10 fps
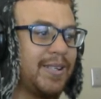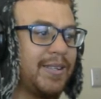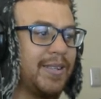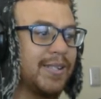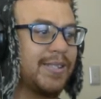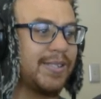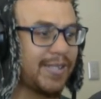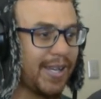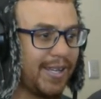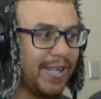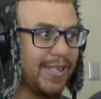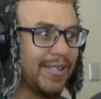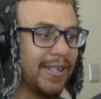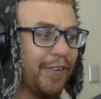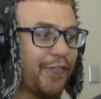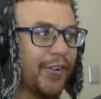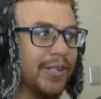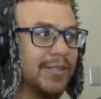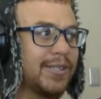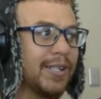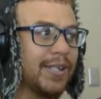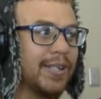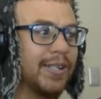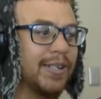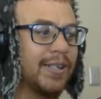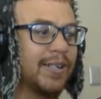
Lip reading: This is taking a different turn.